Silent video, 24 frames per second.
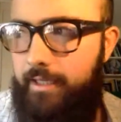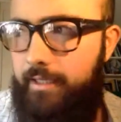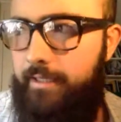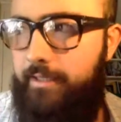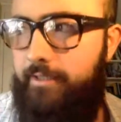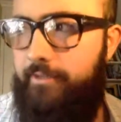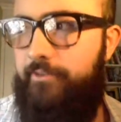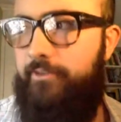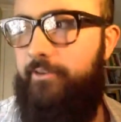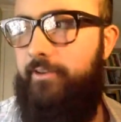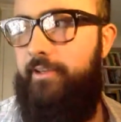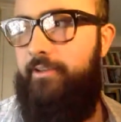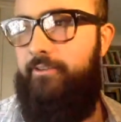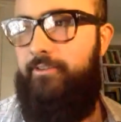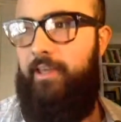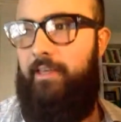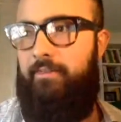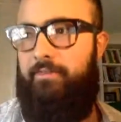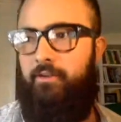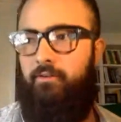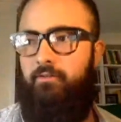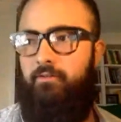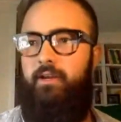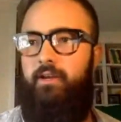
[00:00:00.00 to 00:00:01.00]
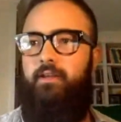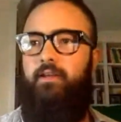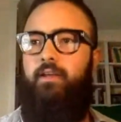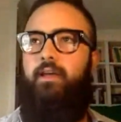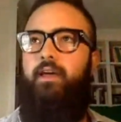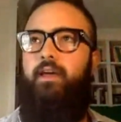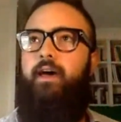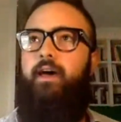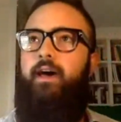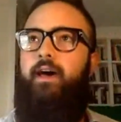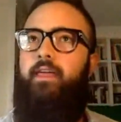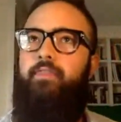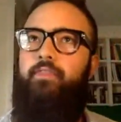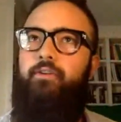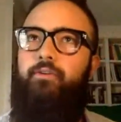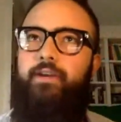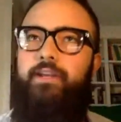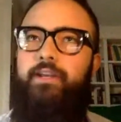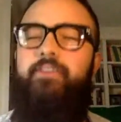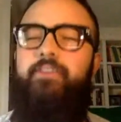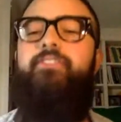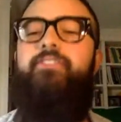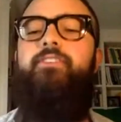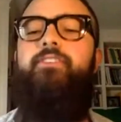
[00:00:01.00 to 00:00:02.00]
is that there
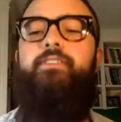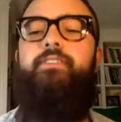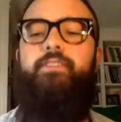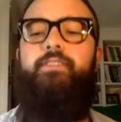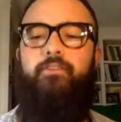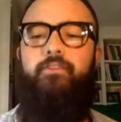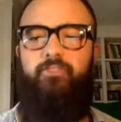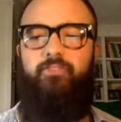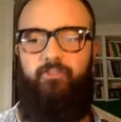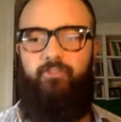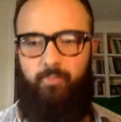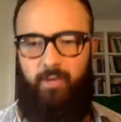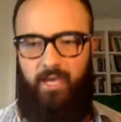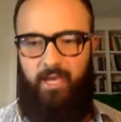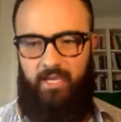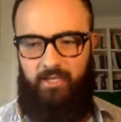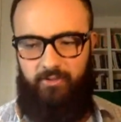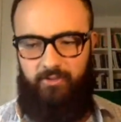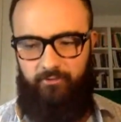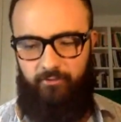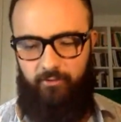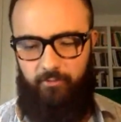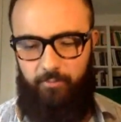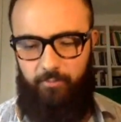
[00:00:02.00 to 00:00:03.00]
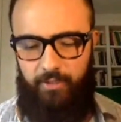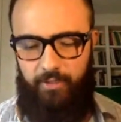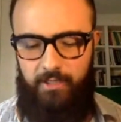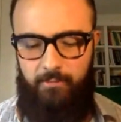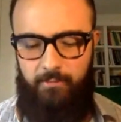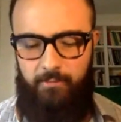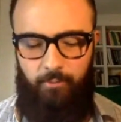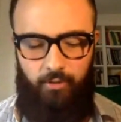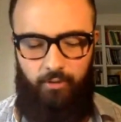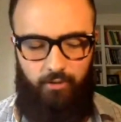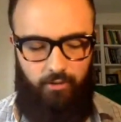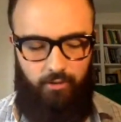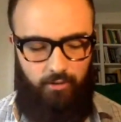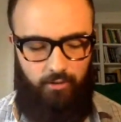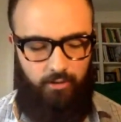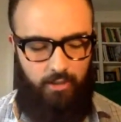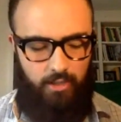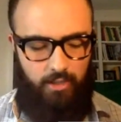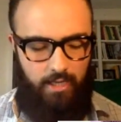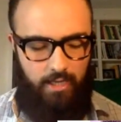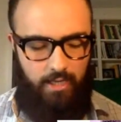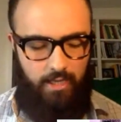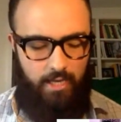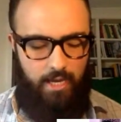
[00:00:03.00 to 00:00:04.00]
isn't enough space for people
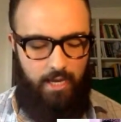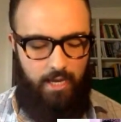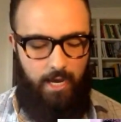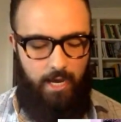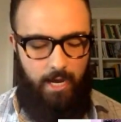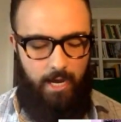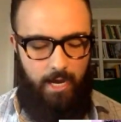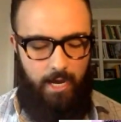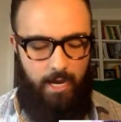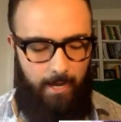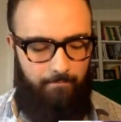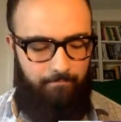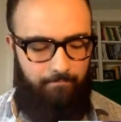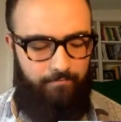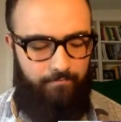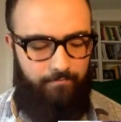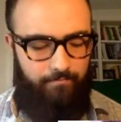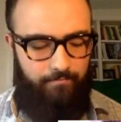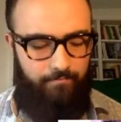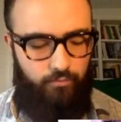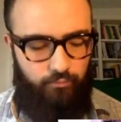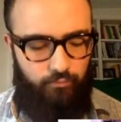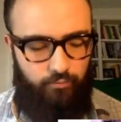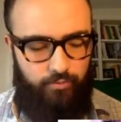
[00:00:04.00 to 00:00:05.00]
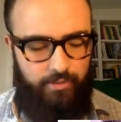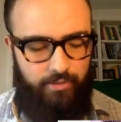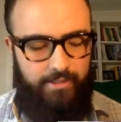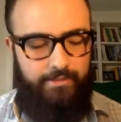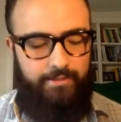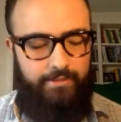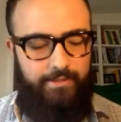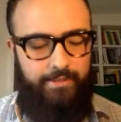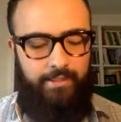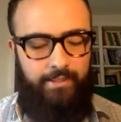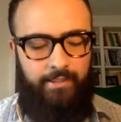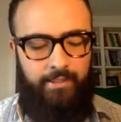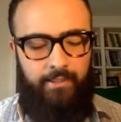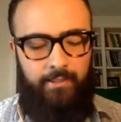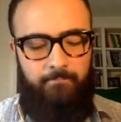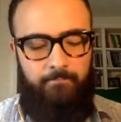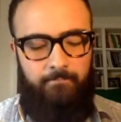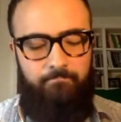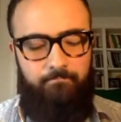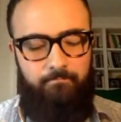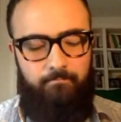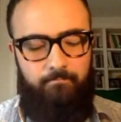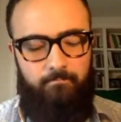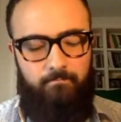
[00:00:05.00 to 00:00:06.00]
to
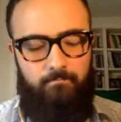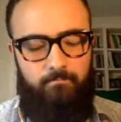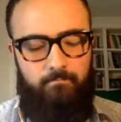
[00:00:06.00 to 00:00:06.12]
really